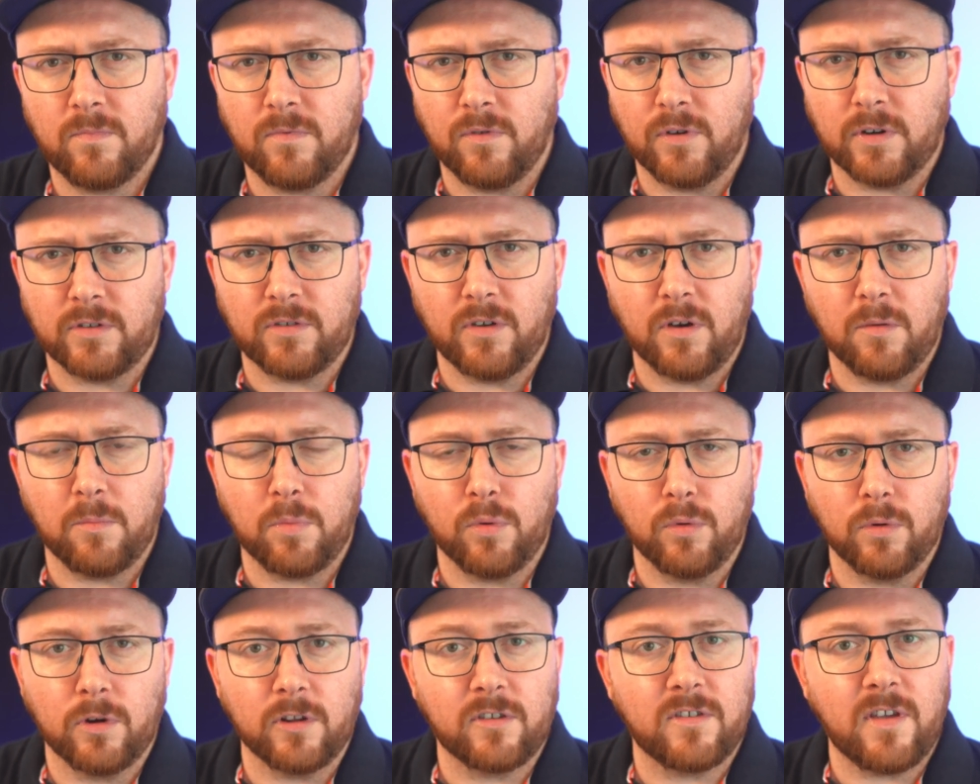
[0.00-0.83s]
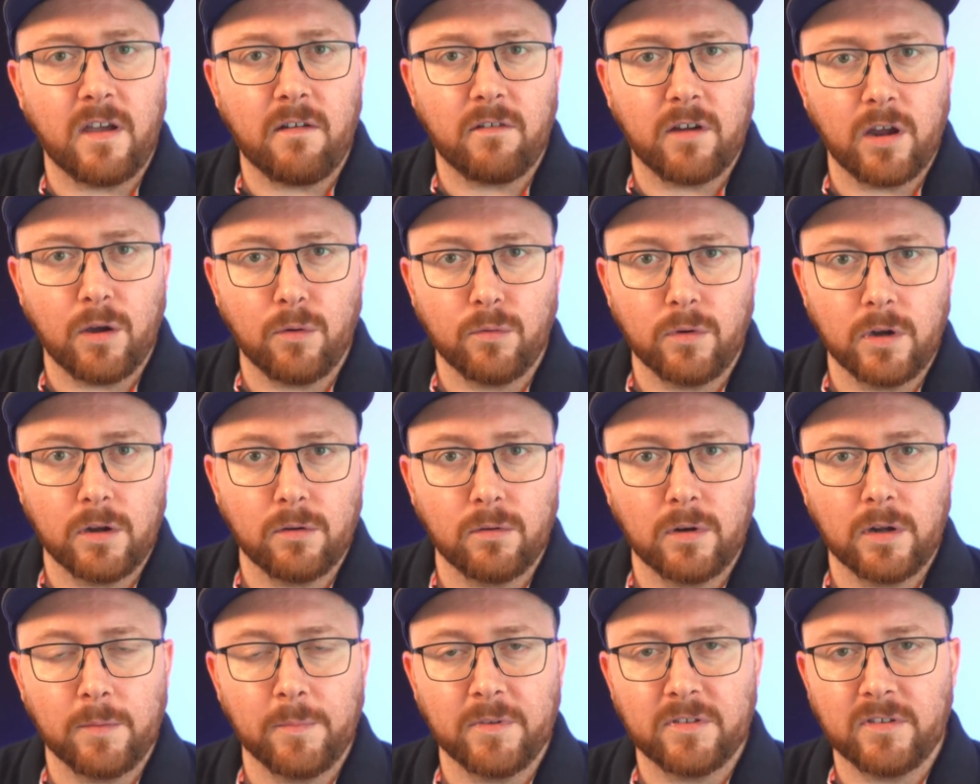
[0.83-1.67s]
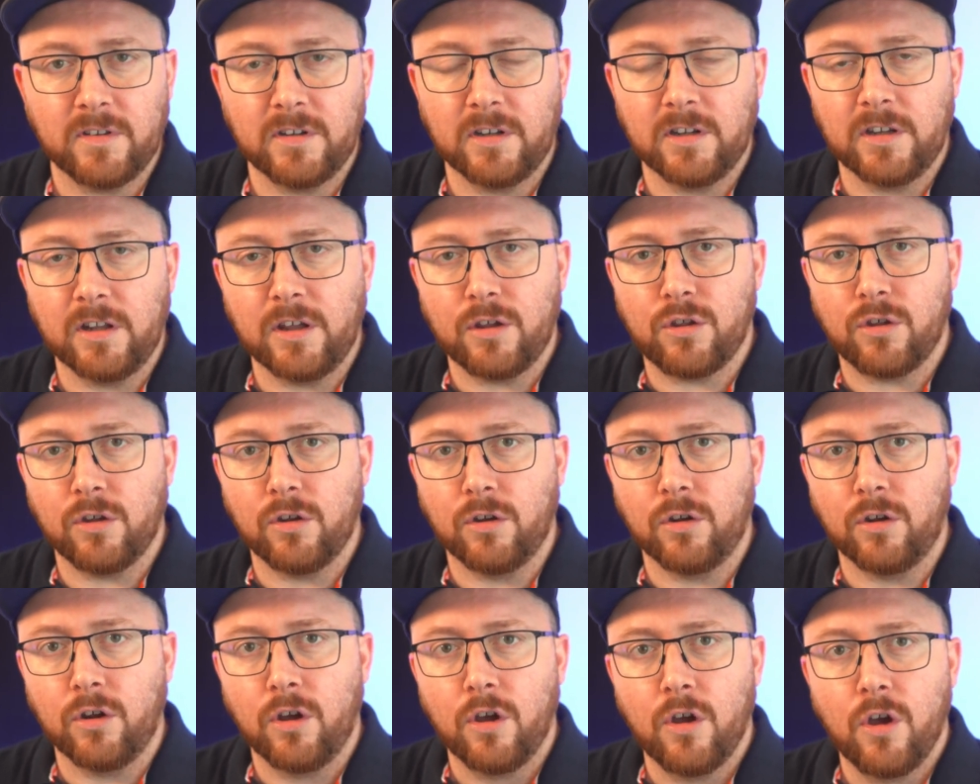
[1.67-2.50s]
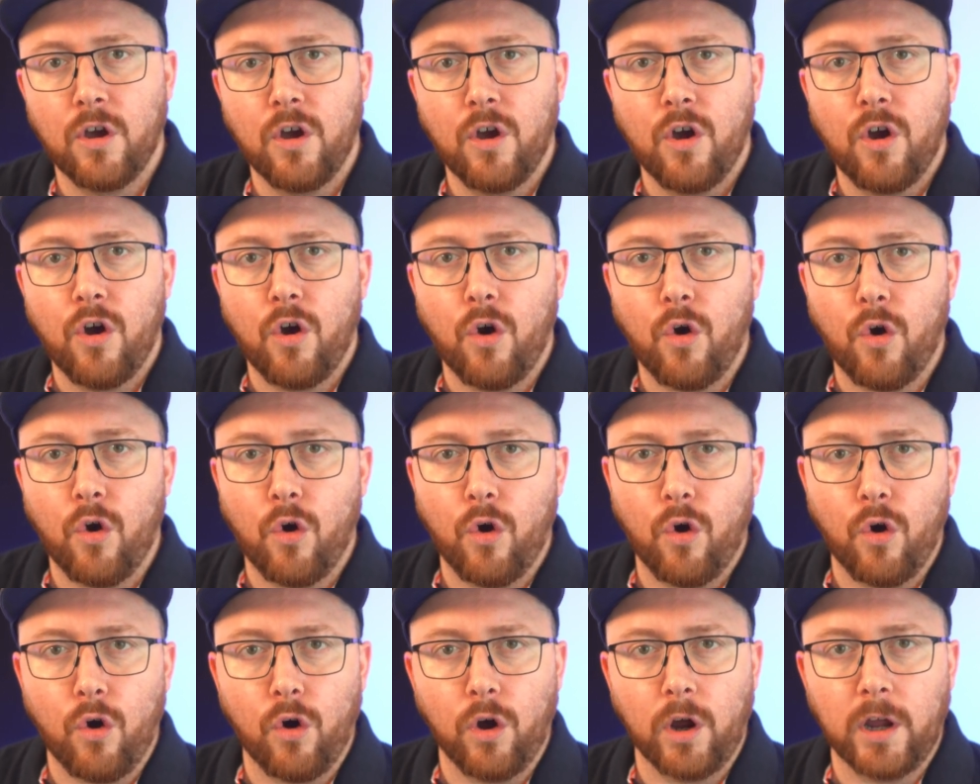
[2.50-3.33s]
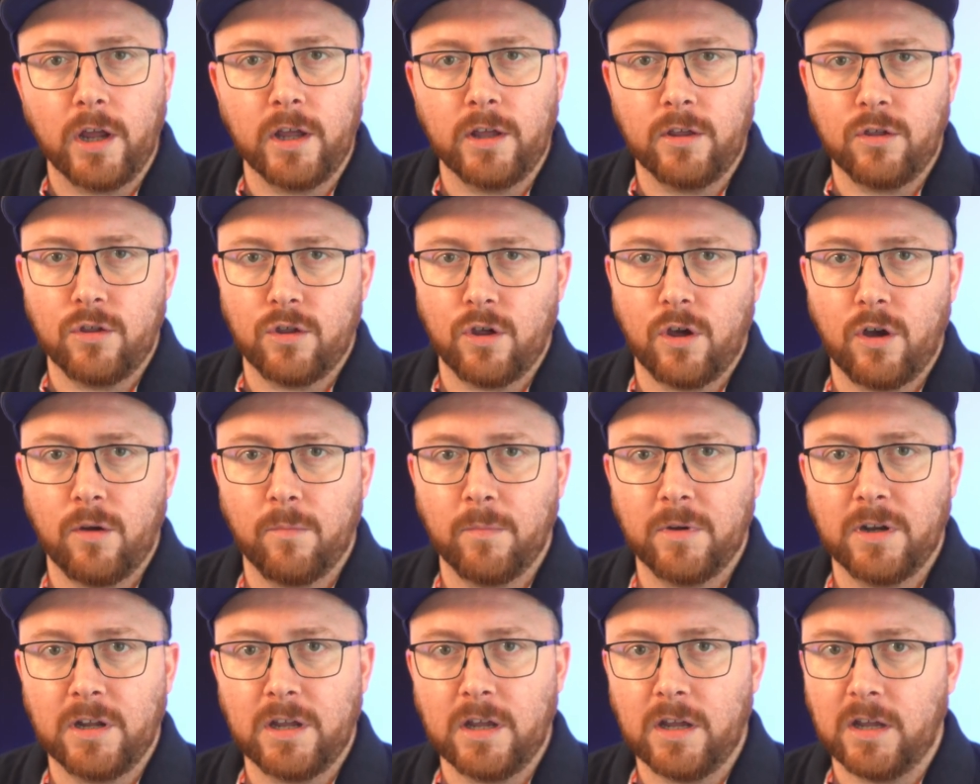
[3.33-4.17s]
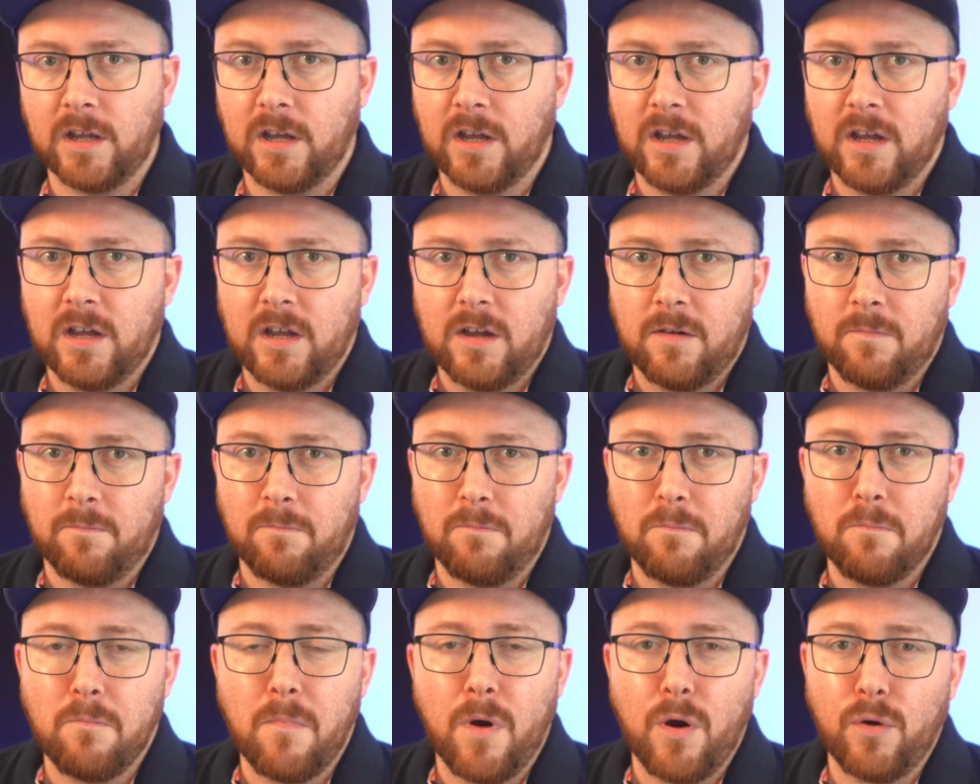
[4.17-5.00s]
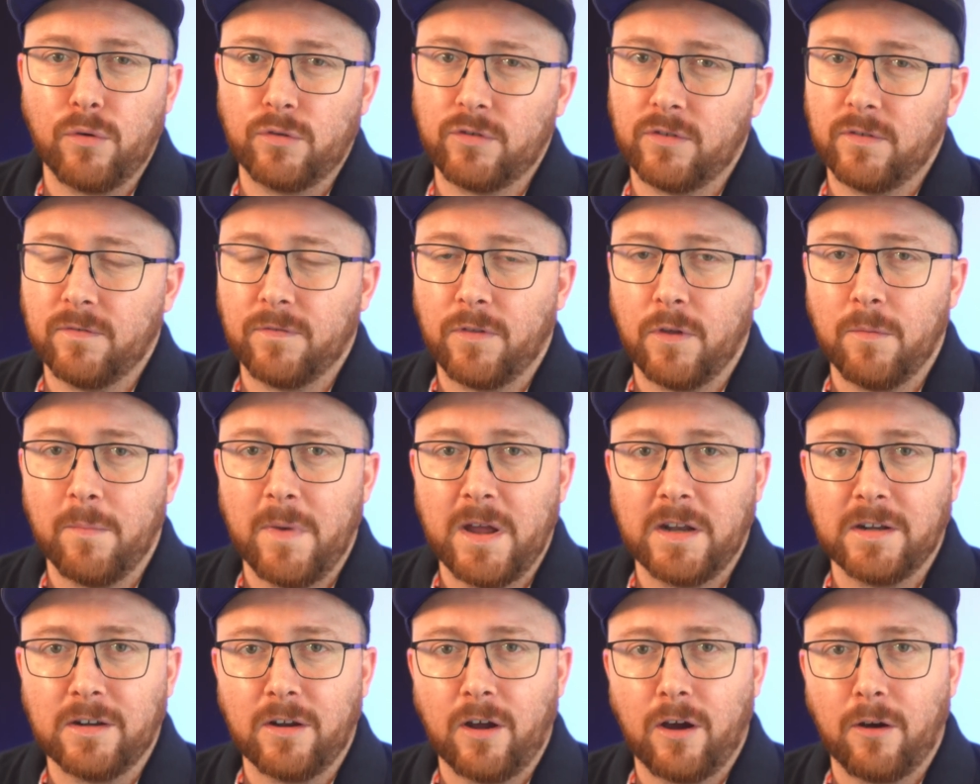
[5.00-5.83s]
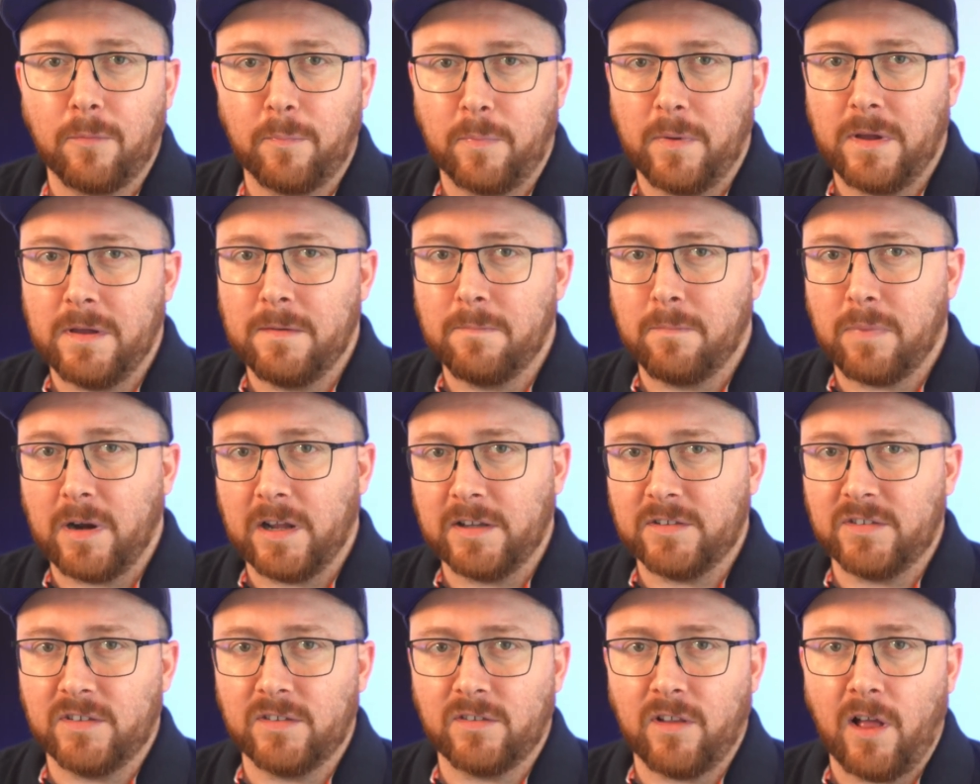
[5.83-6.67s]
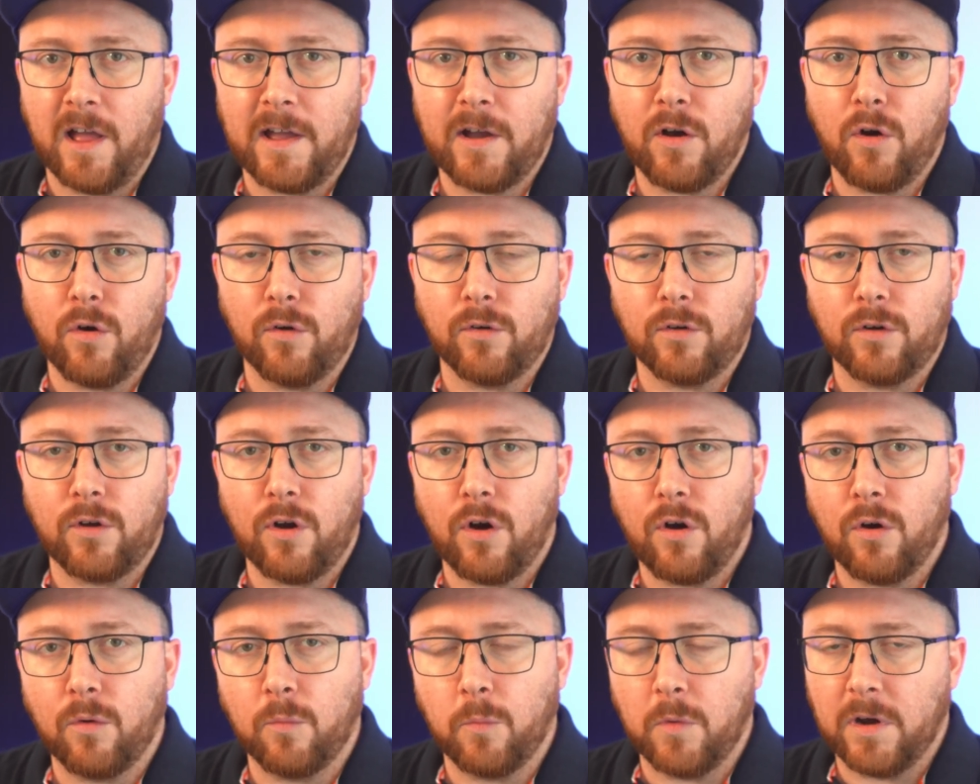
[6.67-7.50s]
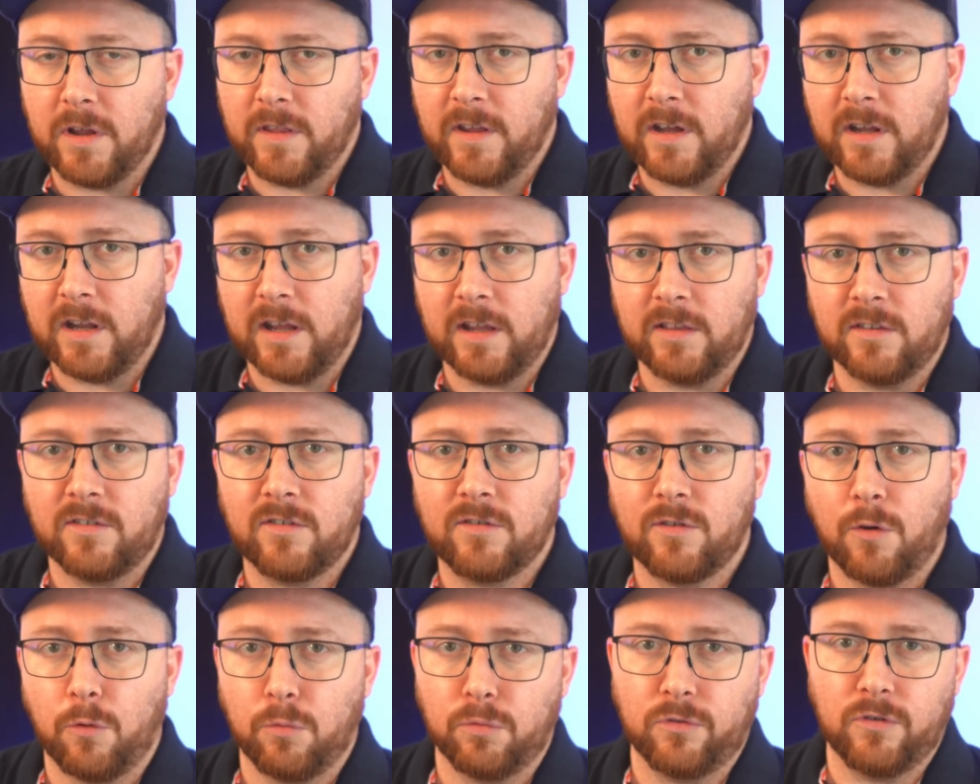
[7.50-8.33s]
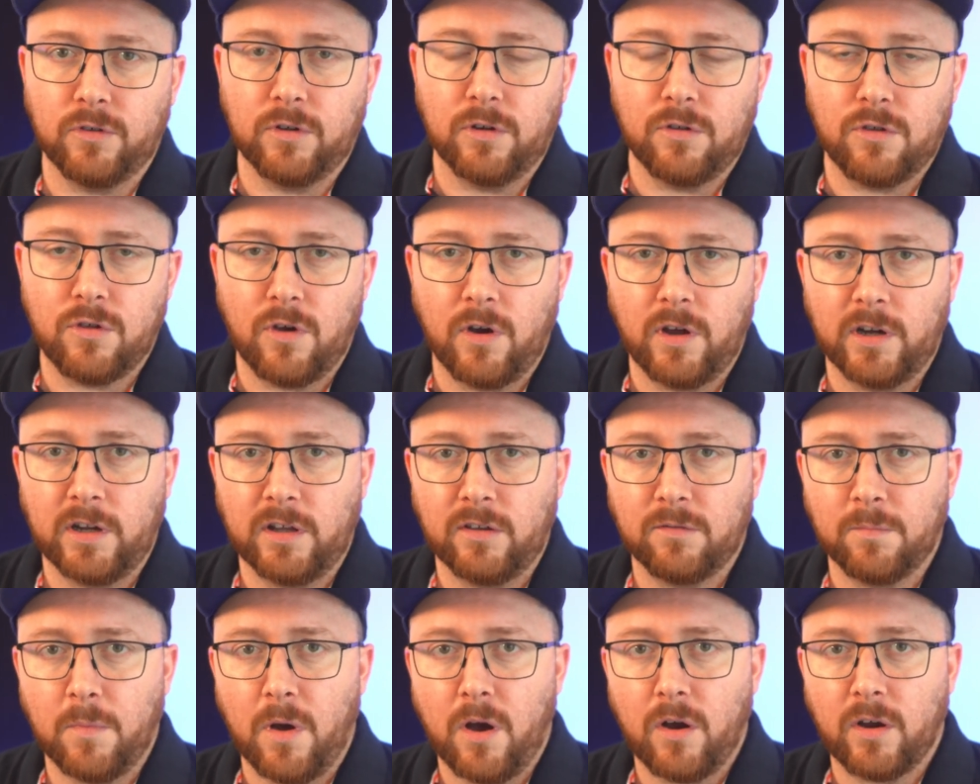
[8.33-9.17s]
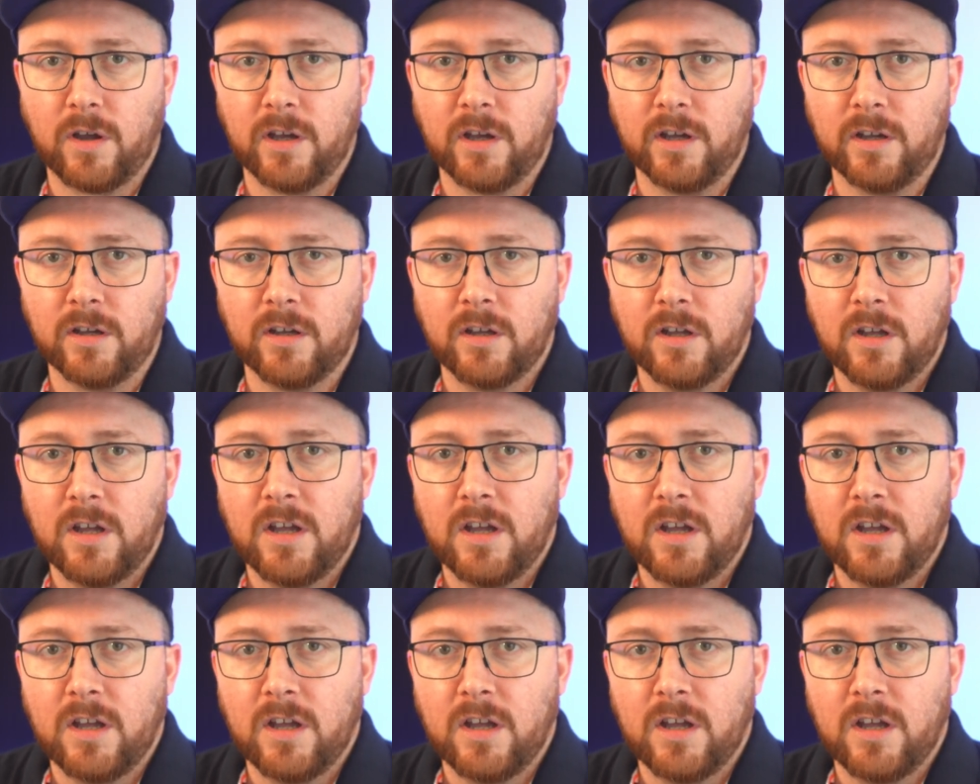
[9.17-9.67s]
for example the Terry O'Neill limited edition, or in Germany, most of them end up in places like Hong Kong where they're then sold to the Chinese market.